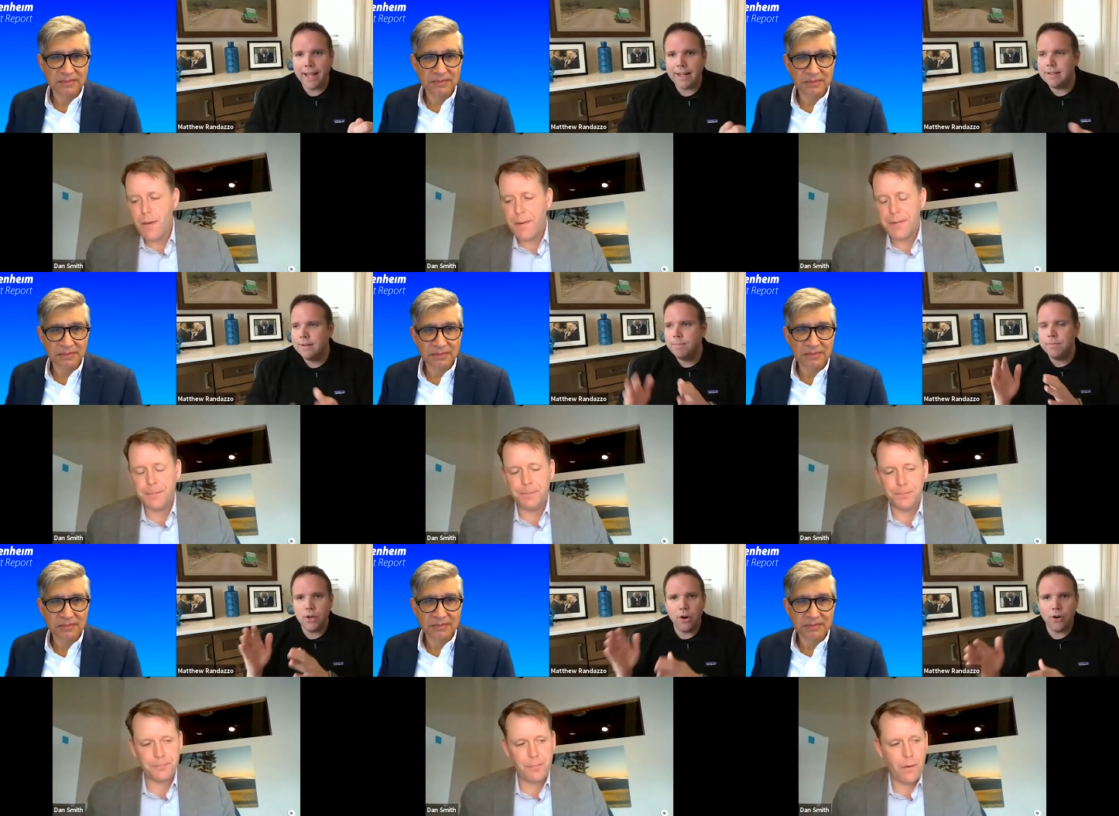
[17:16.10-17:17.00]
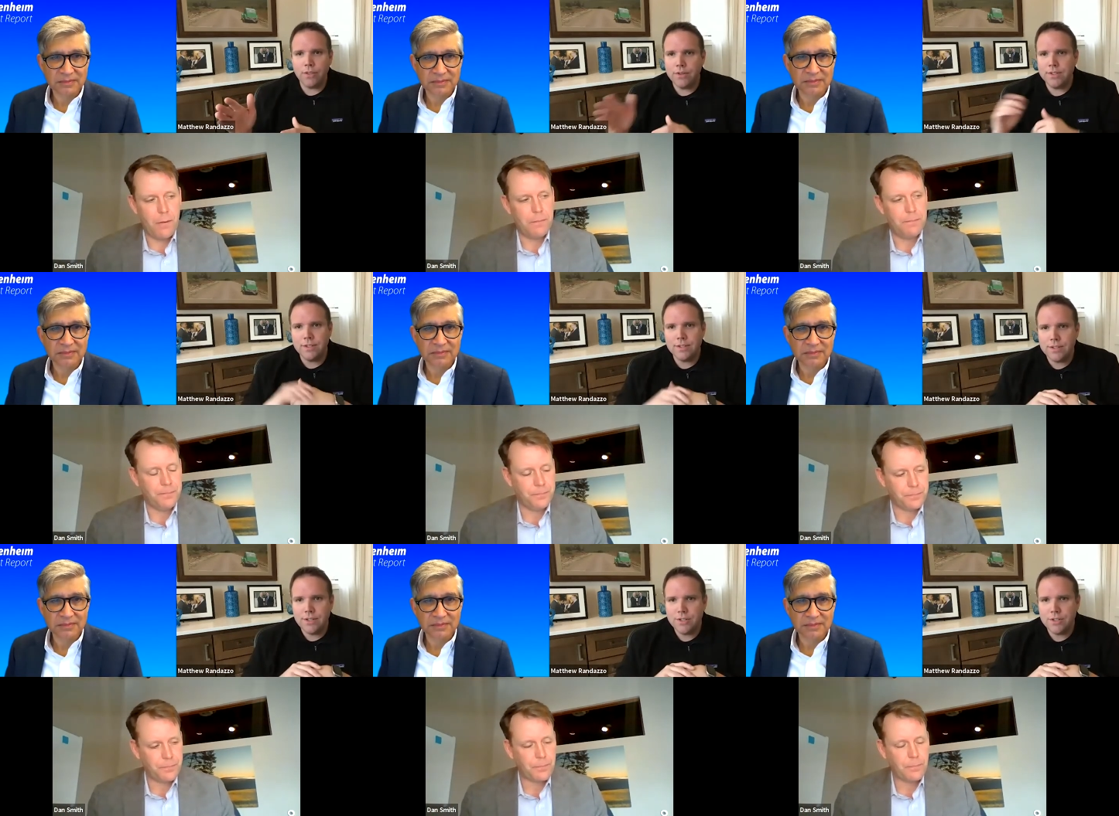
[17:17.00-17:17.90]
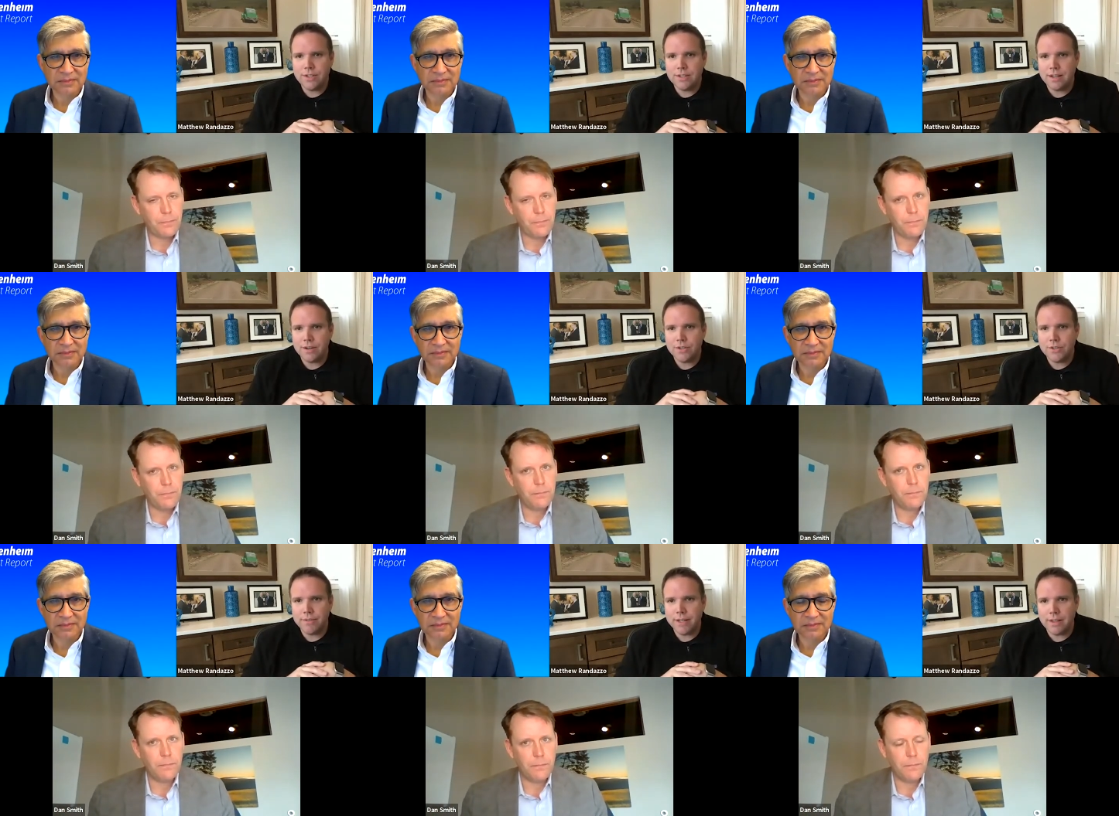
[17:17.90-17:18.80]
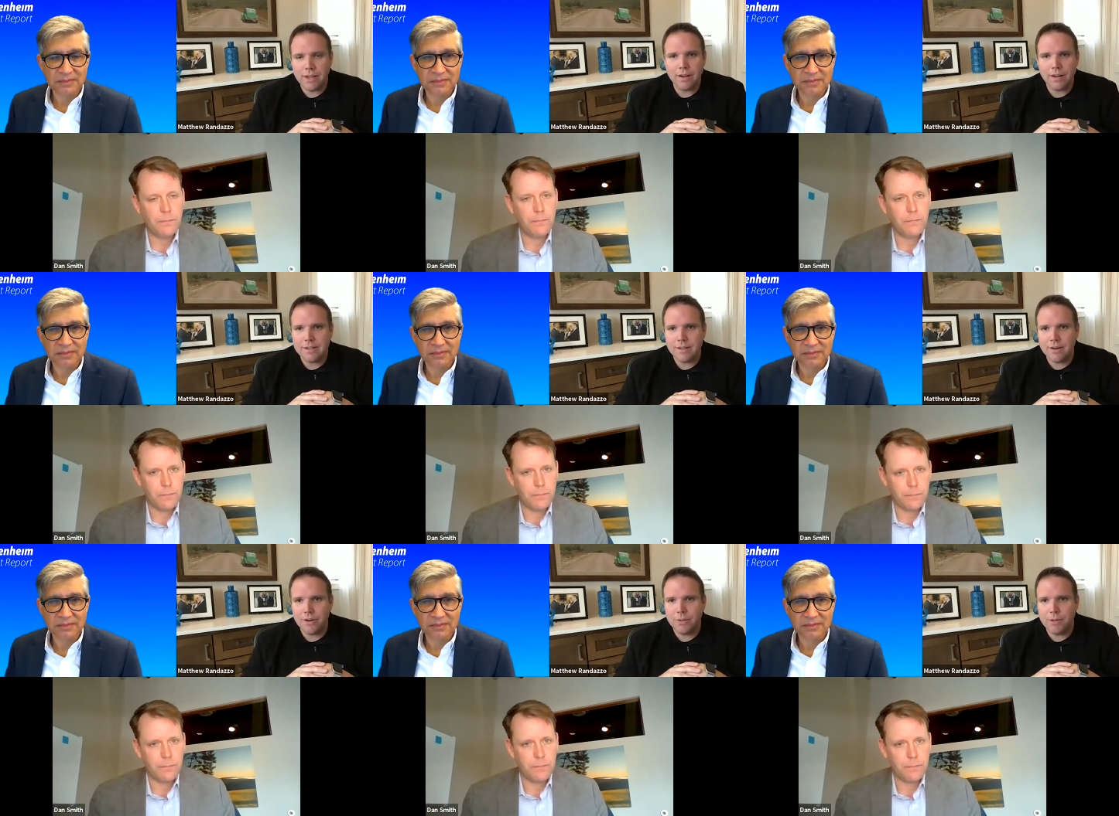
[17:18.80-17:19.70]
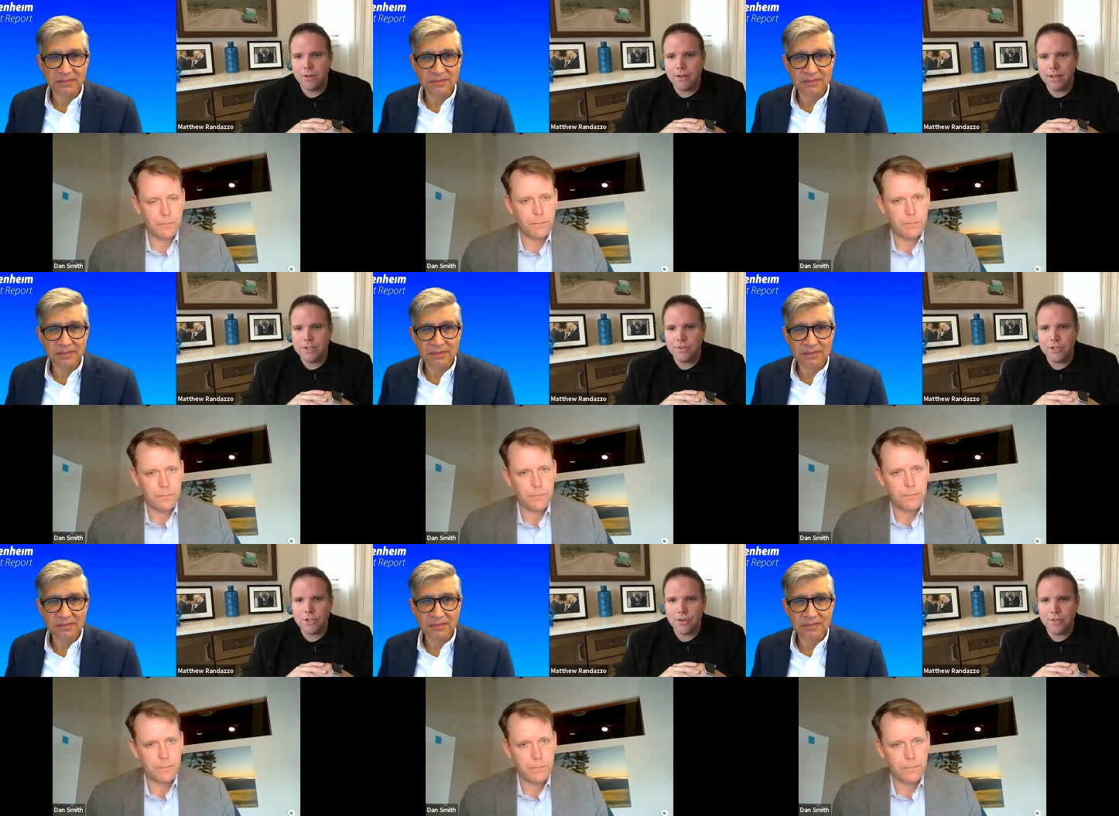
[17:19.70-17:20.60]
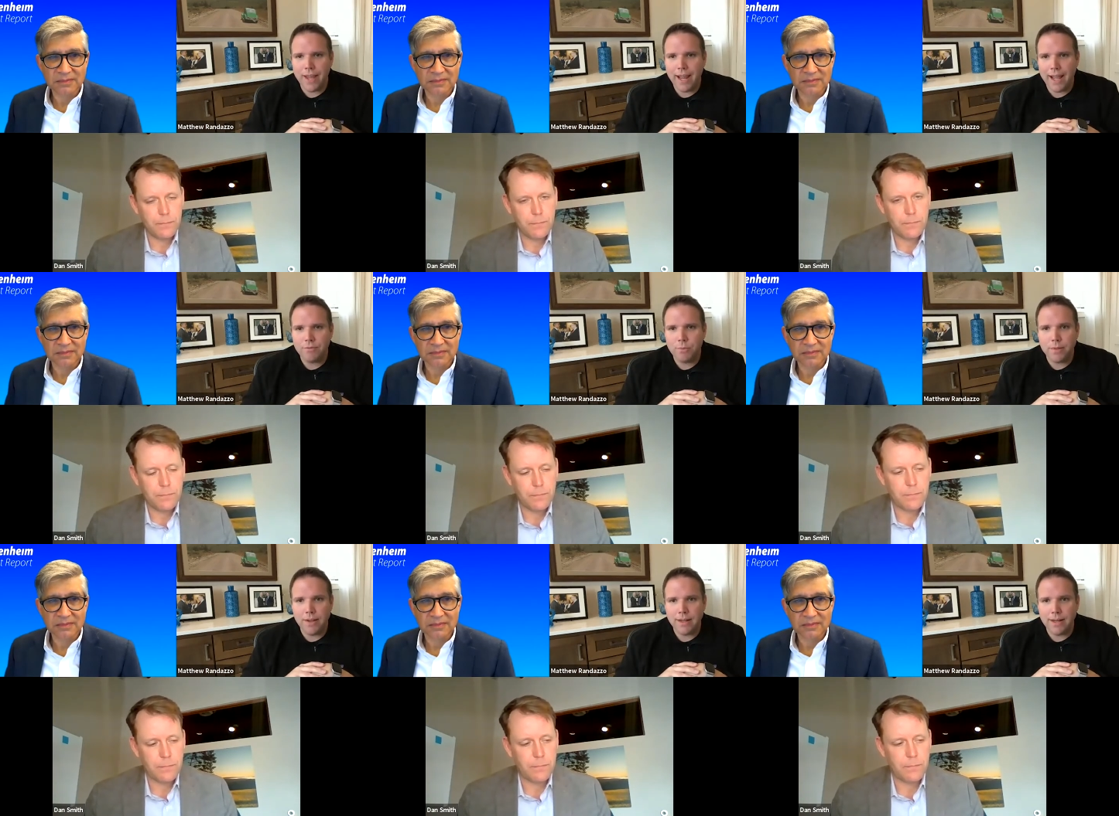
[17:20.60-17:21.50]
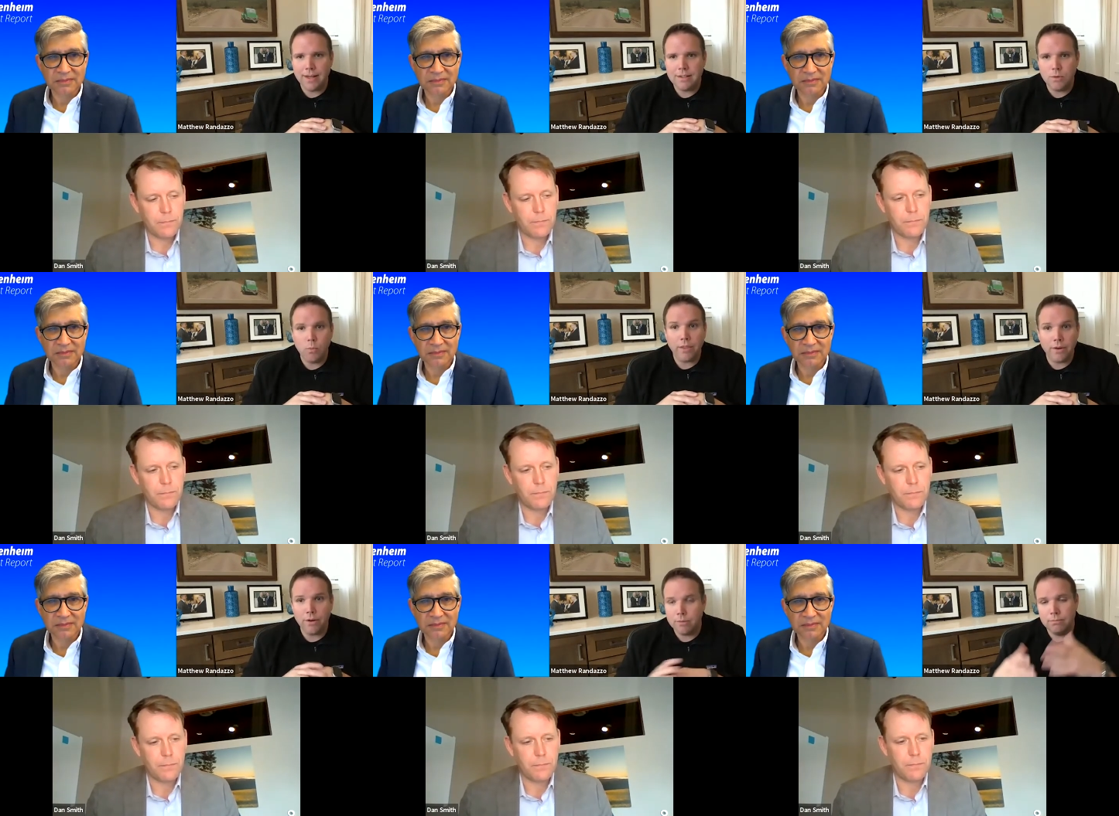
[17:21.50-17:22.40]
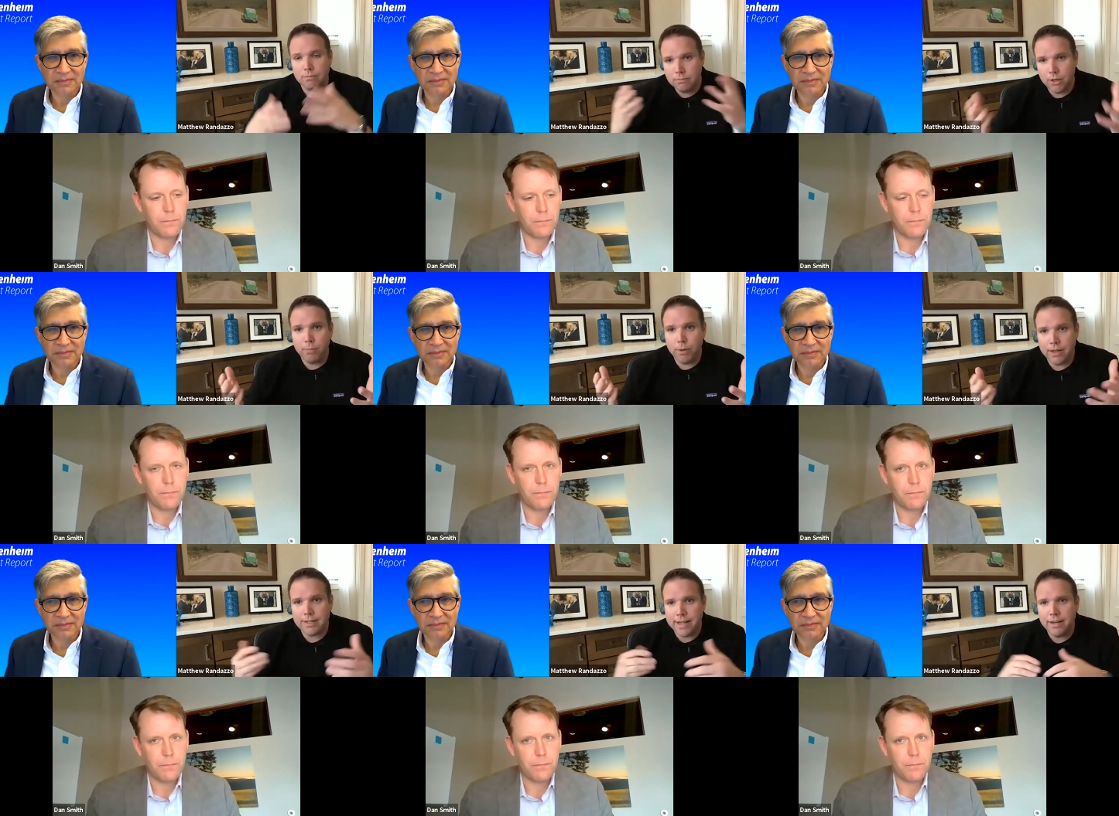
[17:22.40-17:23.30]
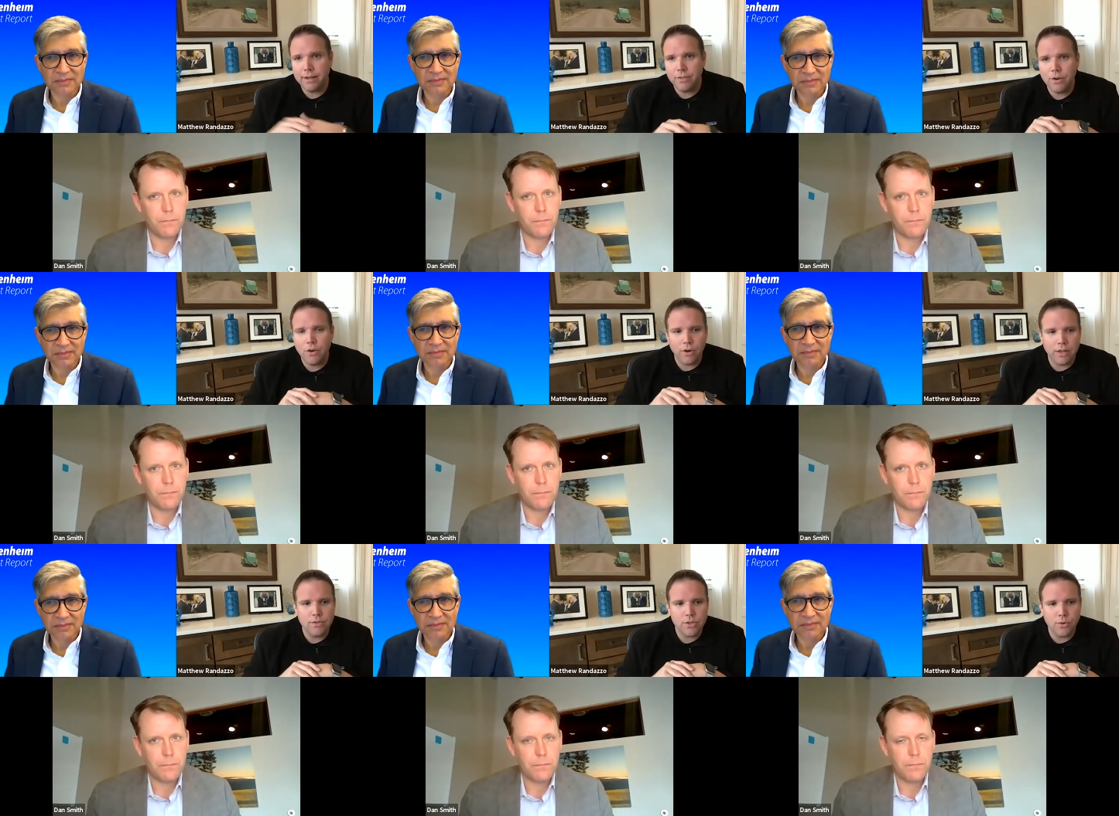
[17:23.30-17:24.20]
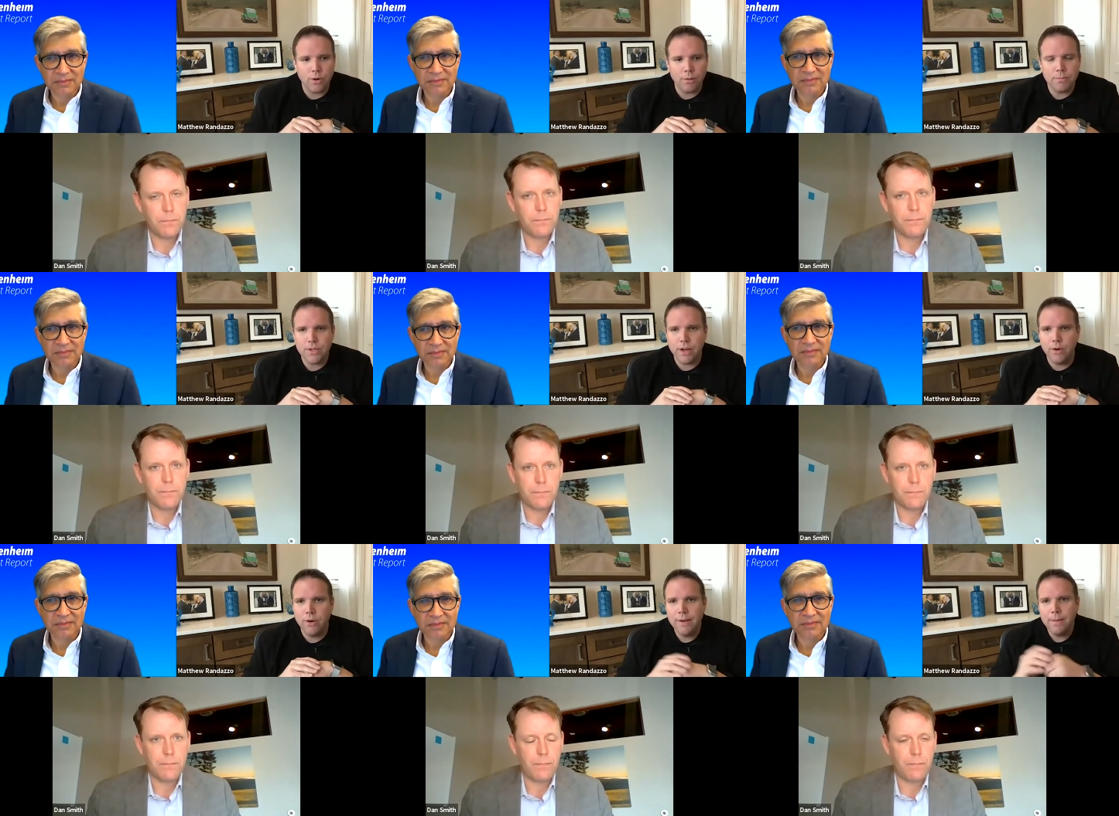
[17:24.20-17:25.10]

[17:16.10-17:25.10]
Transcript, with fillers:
Speaker 1: and target those institutions that are serving the youngest in our community to ensure they have what they need to weather, no pun intended, the current storm. So